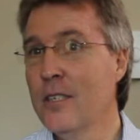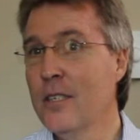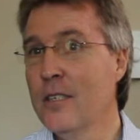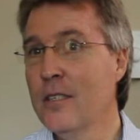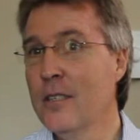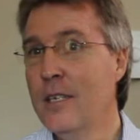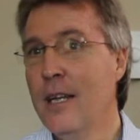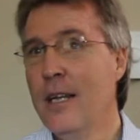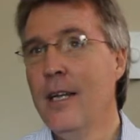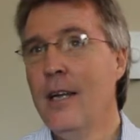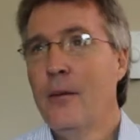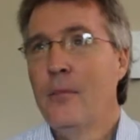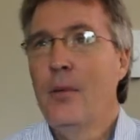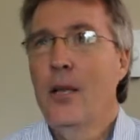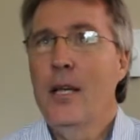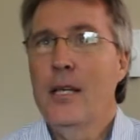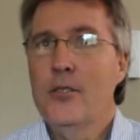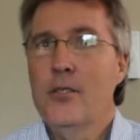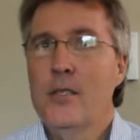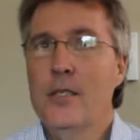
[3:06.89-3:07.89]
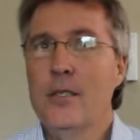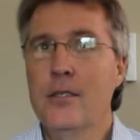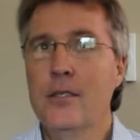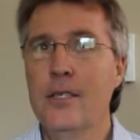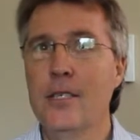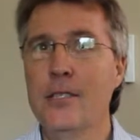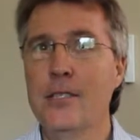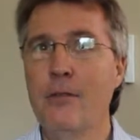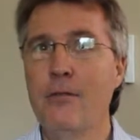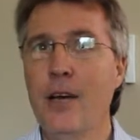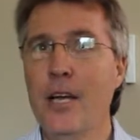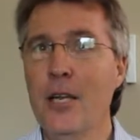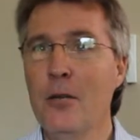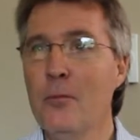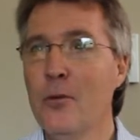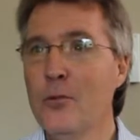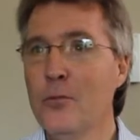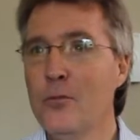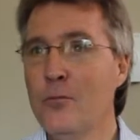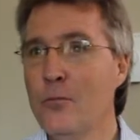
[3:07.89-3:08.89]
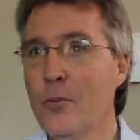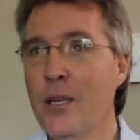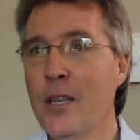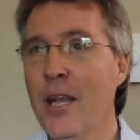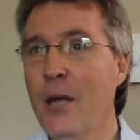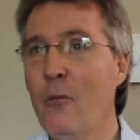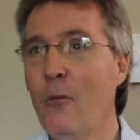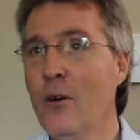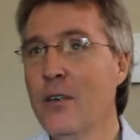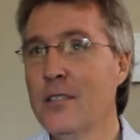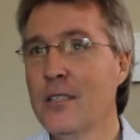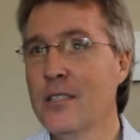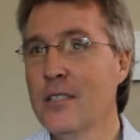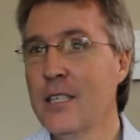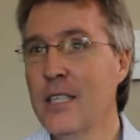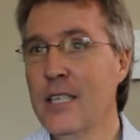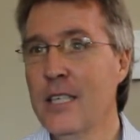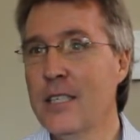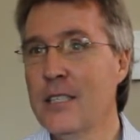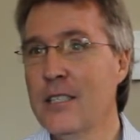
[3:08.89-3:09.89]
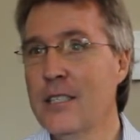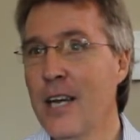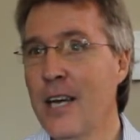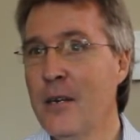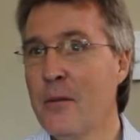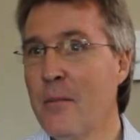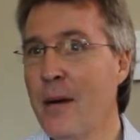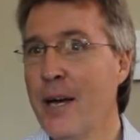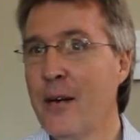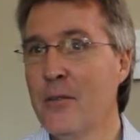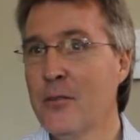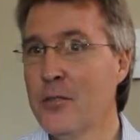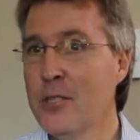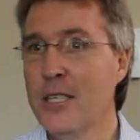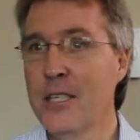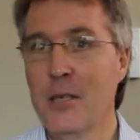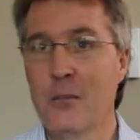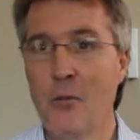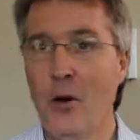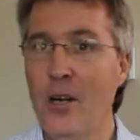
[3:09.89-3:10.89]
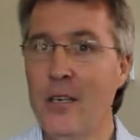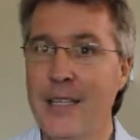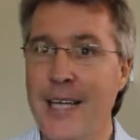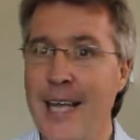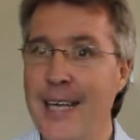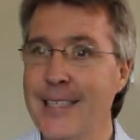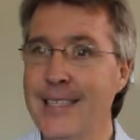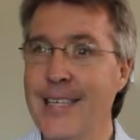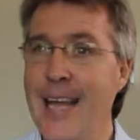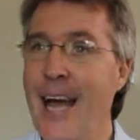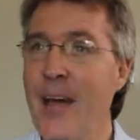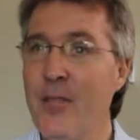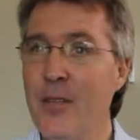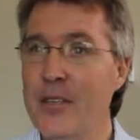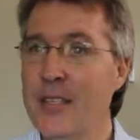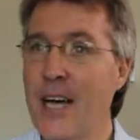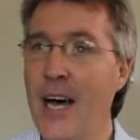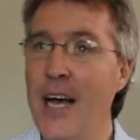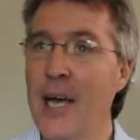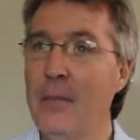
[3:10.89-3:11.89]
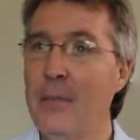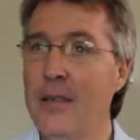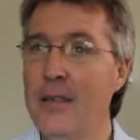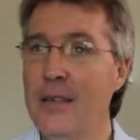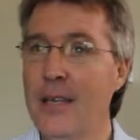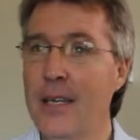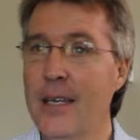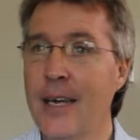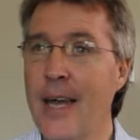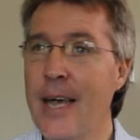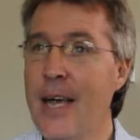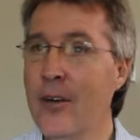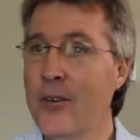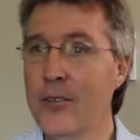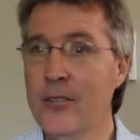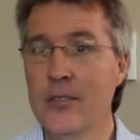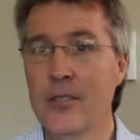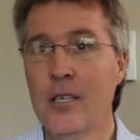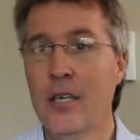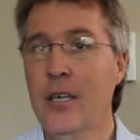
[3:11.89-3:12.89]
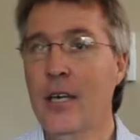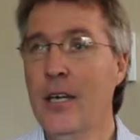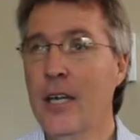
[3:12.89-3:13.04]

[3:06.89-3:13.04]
And plus, it's available when they want to see it. It's not a matter of seeing a broadcast at the time it airs.